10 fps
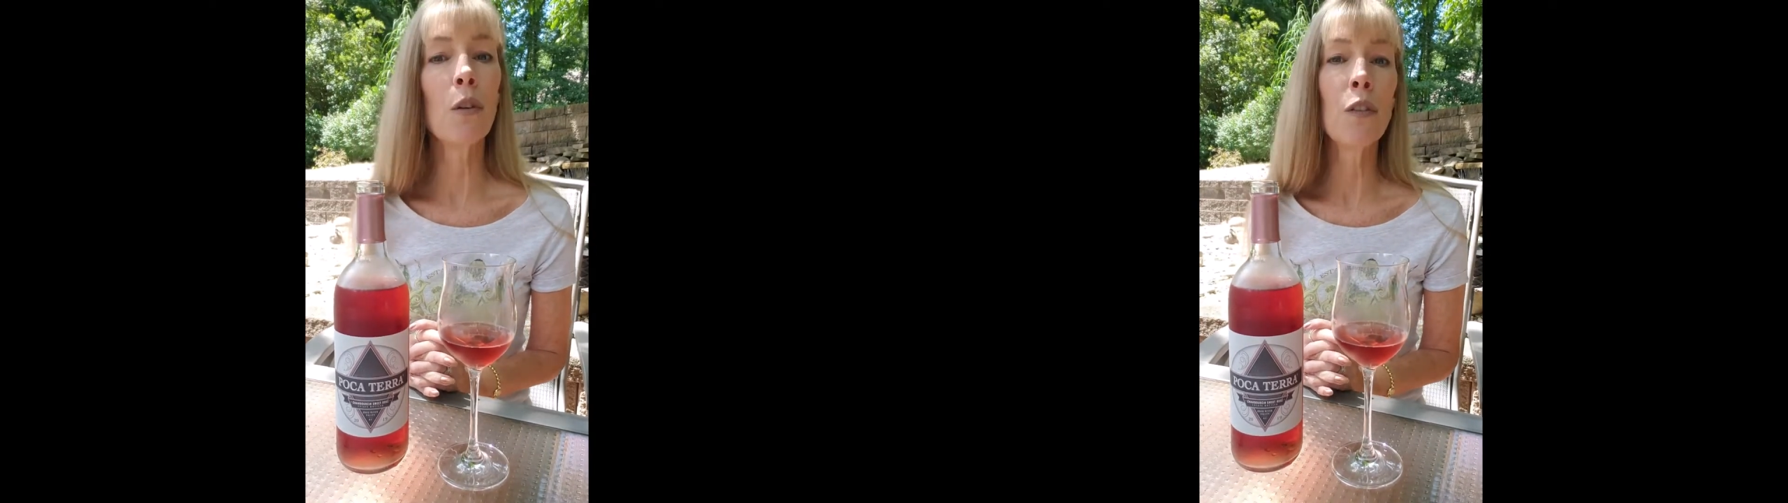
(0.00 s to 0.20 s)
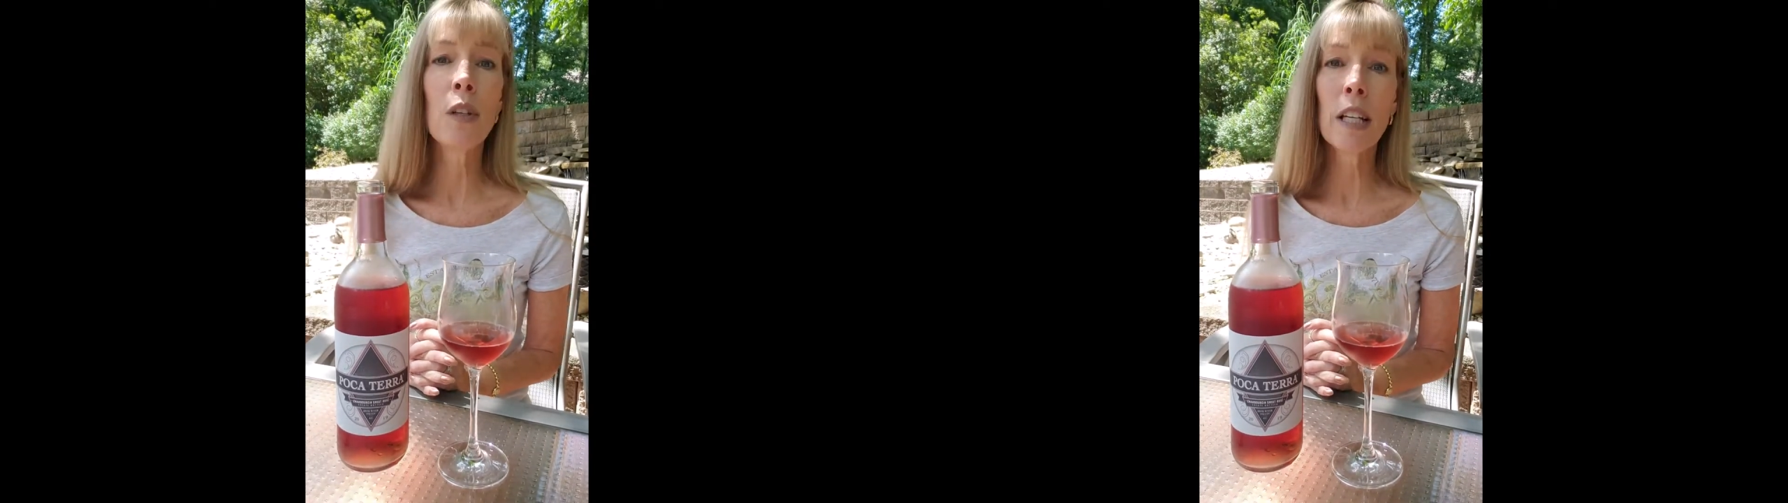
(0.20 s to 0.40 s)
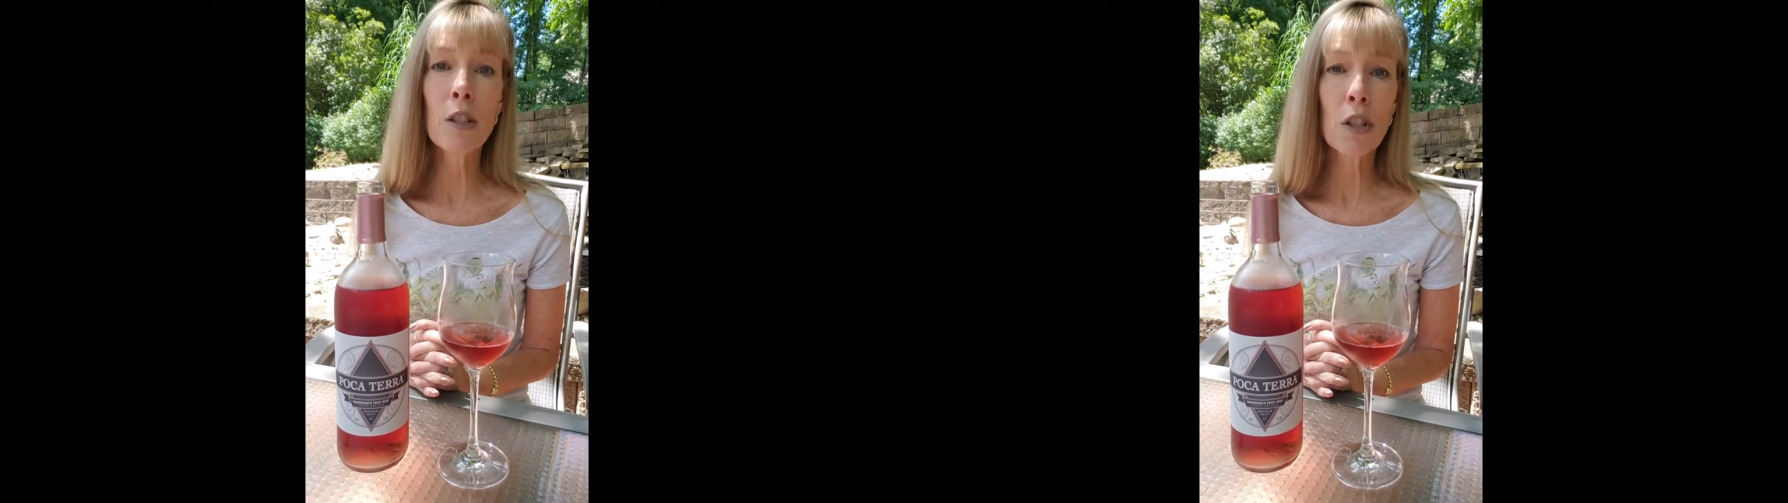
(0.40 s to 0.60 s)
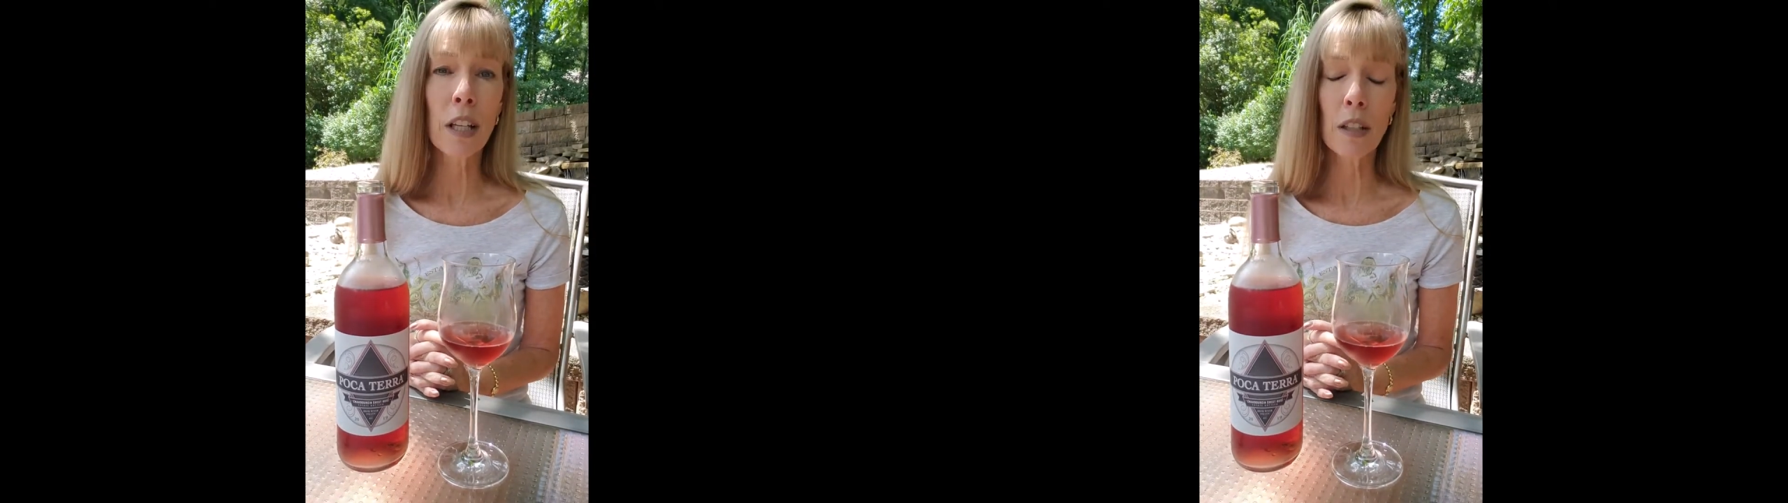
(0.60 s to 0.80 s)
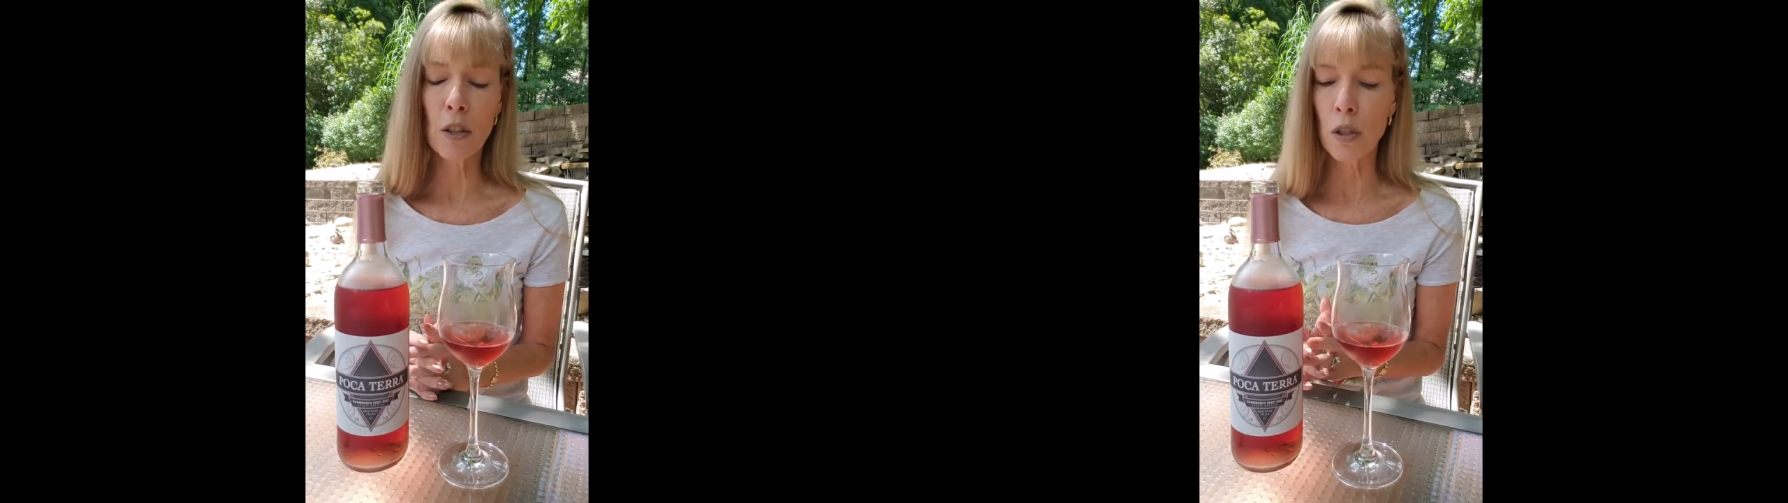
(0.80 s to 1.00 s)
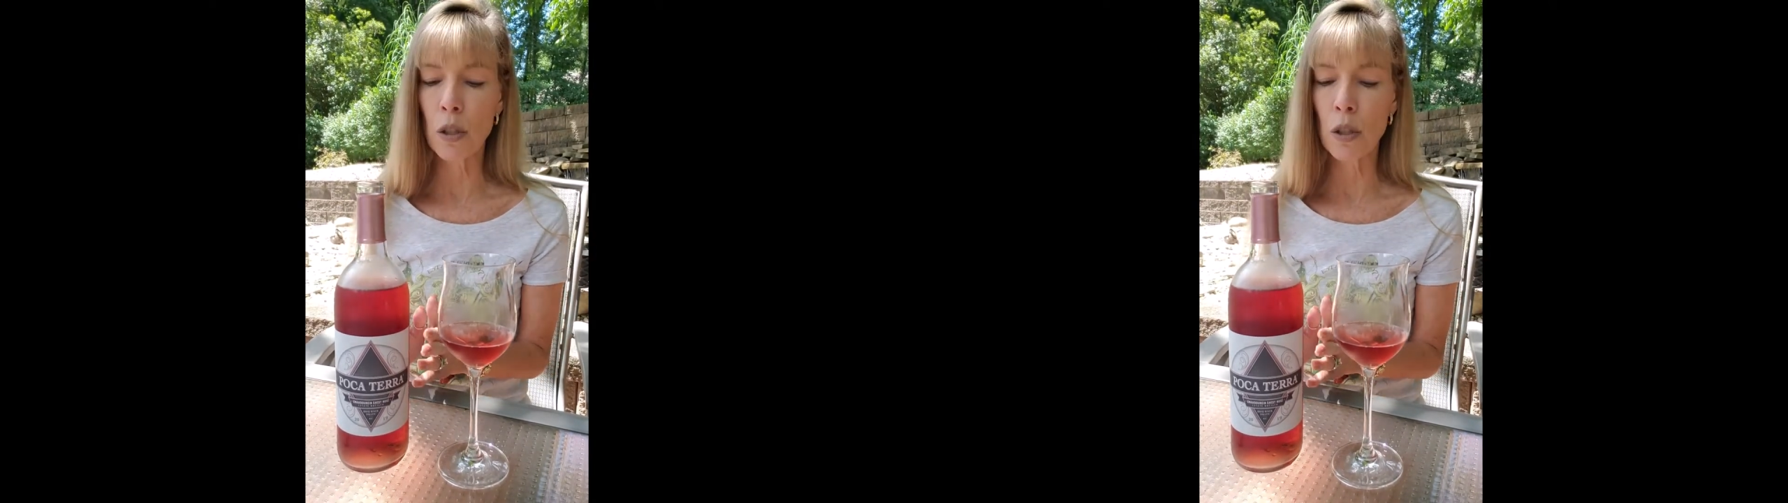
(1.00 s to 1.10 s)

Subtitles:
if you get a chance,